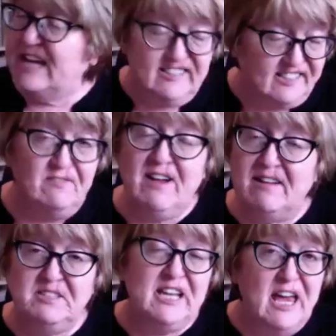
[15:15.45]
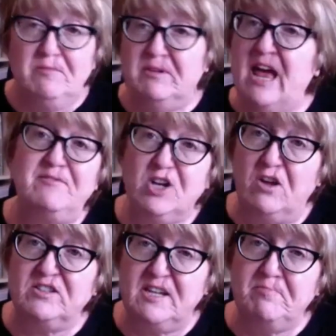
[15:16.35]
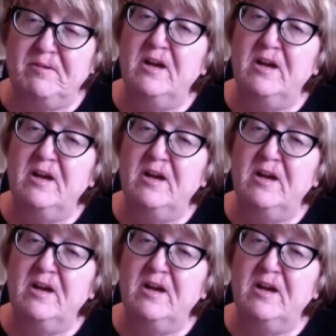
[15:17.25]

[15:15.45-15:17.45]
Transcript: to sit around a table and have a gossip.